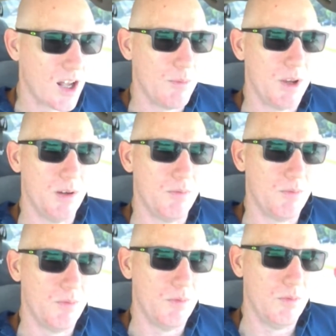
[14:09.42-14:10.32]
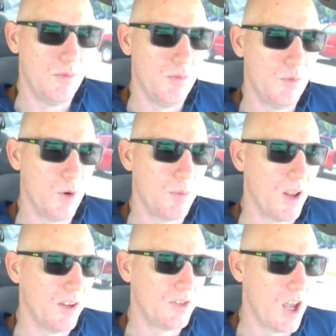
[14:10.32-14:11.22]
to be
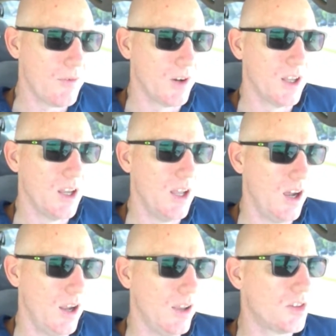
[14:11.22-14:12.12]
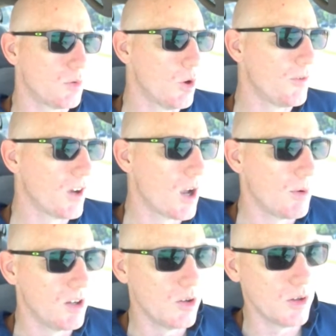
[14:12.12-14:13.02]
replaced definitely. Is the roofing
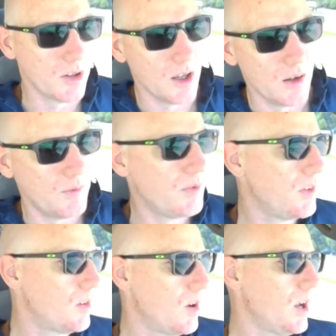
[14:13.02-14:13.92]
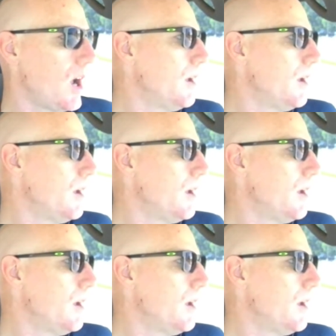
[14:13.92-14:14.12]
company doing that? So I, I